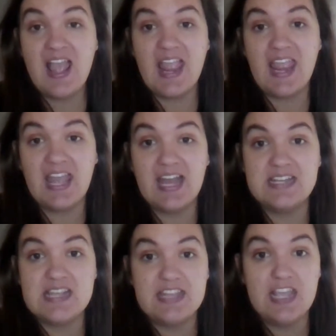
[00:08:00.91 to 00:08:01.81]

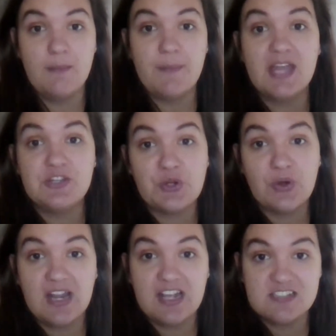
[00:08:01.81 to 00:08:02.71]
and the
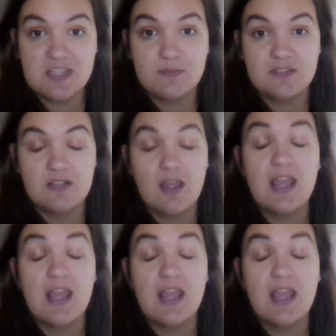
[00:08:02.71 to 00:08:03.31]
Pandora exhibit,